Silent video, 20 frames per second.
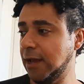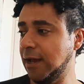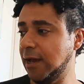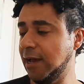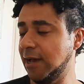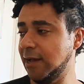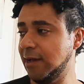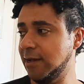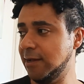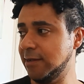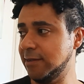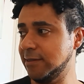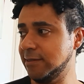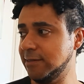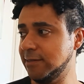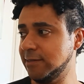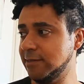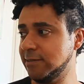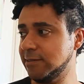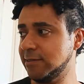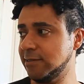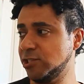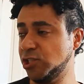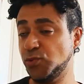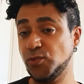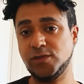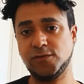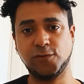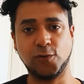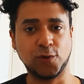and
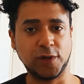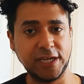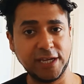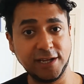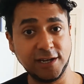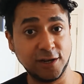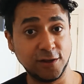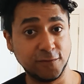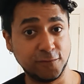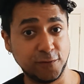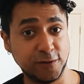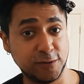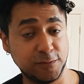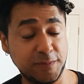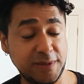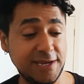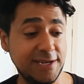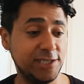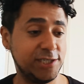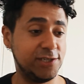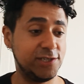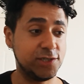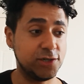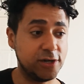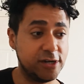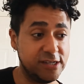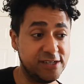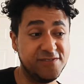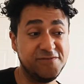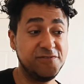she was falling in love with me. She
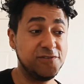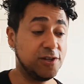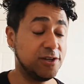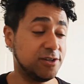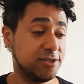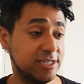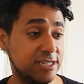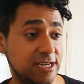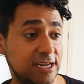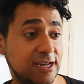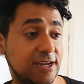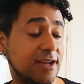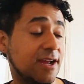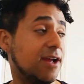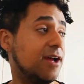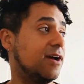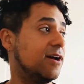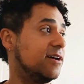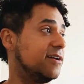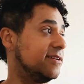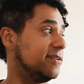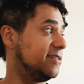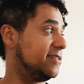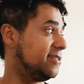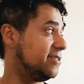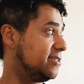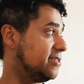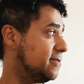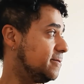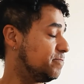started flirting,
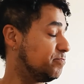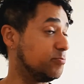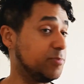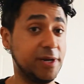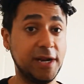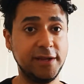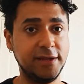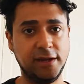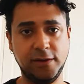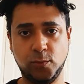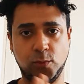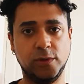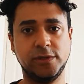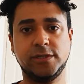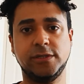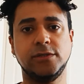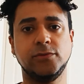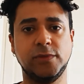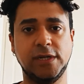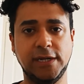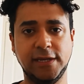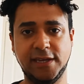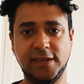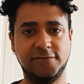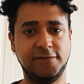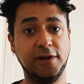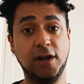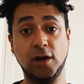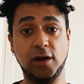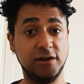but I wasn't really
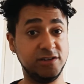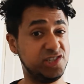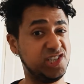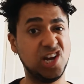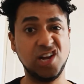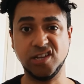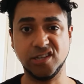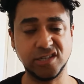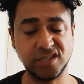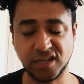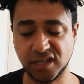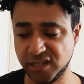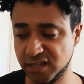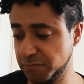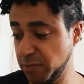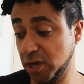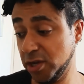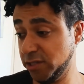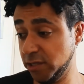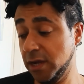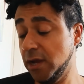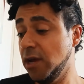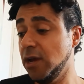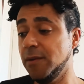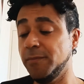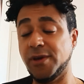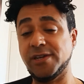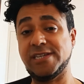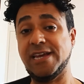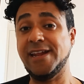giving her a chance, because
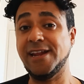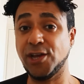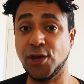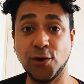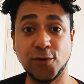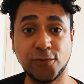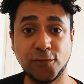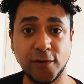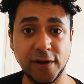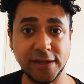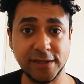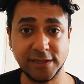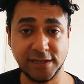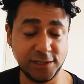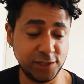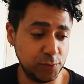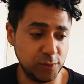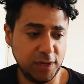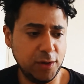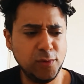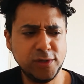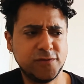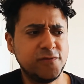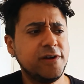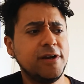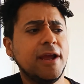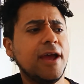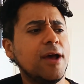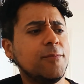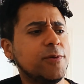I had a girlfriend, and I was
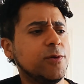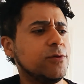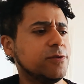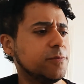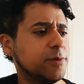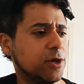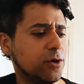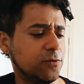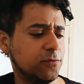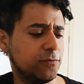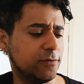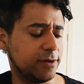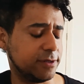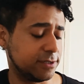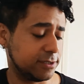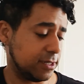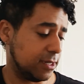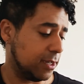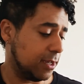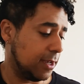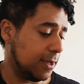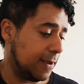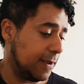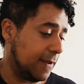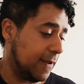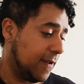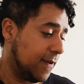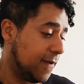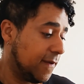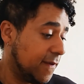very happy with my girlfriend.
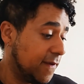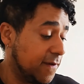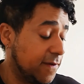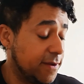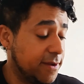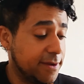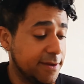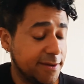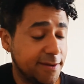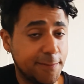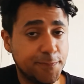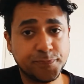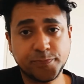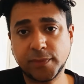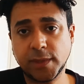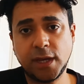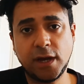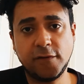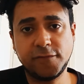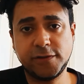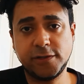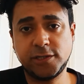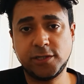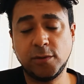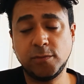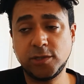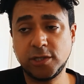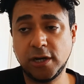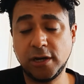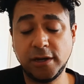After
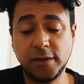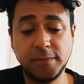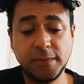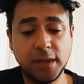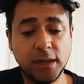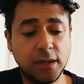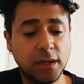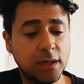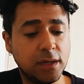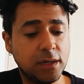some time,